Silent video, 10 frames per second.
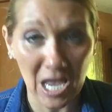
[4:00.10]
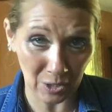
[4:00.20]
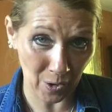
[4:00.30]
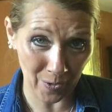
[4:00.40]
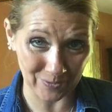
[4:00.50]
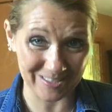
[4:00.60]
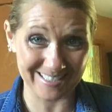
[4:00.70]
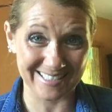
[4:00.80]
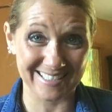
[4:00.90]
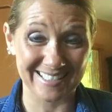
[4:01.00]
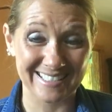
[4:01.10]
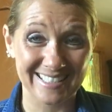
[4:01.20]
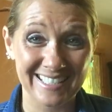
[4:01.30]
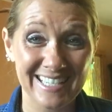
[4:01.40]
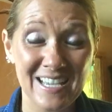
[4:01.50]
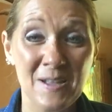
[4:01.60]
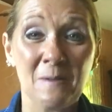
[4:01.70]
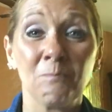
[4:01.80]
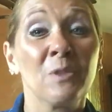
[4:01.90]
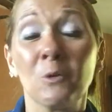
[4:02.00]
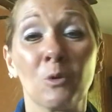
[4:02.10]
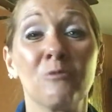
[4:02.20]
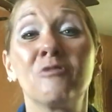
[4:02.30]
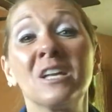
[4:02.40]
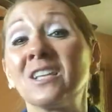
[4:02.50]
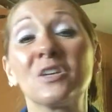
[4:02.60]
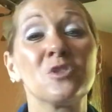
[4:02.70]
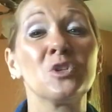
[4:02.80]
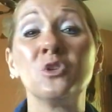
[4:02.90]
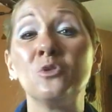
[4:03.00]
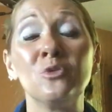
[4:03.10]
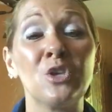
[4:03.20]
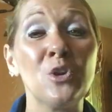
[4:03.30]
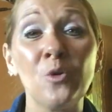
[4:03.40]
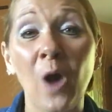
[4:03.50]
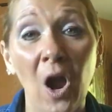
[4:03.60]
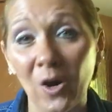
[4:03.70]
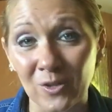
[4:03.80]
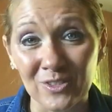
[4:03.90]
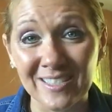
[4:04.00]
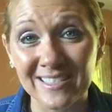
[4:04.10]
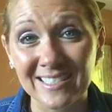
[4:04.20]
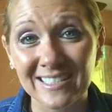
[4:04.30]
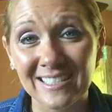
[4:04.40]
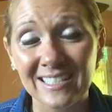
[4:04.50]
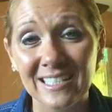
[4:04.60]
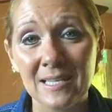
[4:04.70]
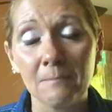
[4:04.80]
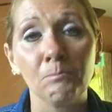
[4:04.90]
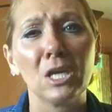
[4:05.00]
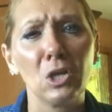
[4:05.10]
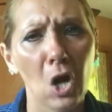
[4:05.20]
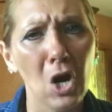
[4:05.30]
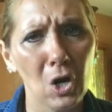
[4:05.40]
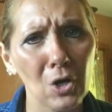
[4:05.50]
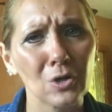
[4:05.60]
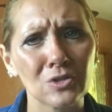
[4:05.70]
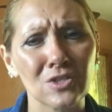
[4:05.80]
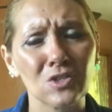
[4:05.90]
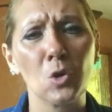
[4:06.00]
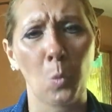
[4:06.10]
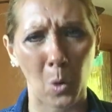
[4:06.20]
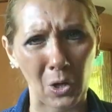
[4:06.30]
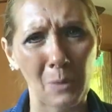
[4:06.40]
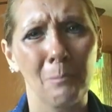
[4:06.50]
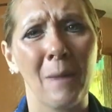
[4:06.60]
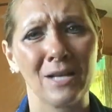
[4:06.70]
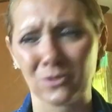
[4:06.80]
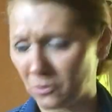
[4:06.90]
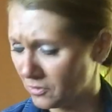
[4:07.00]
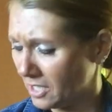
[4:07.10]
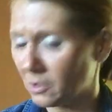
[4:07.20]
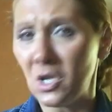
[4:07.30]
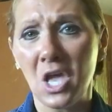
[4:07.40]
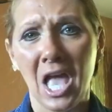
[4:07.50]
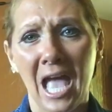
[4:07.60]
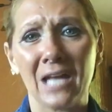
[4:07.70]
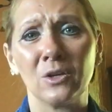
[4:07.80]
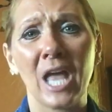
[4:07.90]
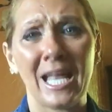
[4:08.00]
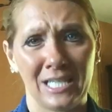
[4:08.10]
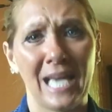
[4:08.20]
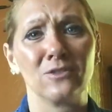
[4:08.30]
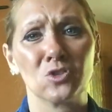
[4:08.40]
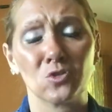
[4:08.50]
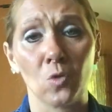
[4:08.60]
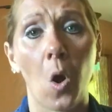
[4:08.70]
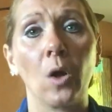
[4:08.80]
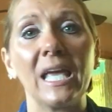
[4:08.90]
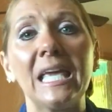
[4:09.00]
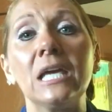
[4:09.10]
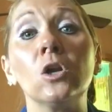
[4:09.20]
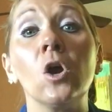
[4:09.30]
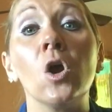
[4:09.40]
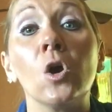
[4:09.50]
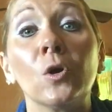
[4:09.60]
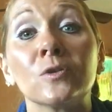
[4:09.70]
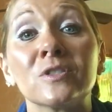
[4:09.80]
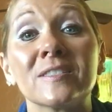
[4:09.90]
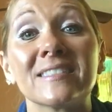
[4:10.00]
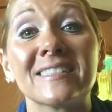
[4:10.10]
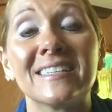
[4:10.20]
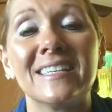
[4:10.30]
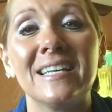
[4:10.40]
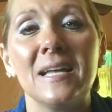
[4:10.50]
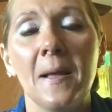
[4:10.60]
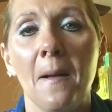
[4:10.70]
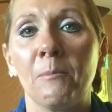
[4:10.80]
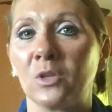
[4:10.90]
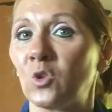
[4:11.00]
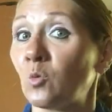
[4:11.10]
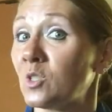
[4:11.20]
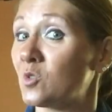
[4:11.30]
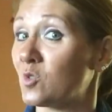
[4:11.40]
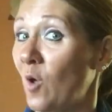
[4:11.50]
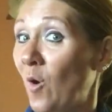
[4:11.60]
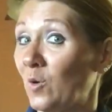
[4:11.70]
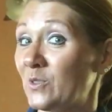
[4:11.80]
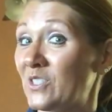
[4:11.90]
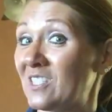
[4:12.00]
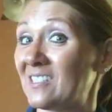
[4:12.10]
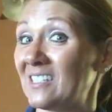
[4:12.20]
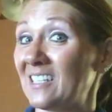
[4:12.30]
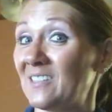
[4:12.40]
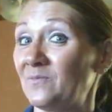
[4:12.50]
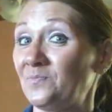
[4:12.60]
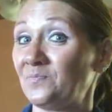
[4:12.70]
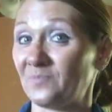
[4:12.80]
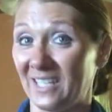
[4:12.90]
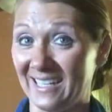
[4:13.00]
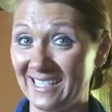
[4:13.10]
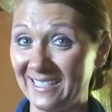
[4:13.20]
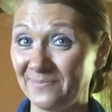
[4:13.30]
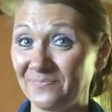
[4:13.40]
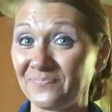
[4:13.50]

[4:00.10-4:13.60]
It hurts. Revealing the new you hurts. It hurts to work muscles and, and, and get strong. It hurts. But the results, huh?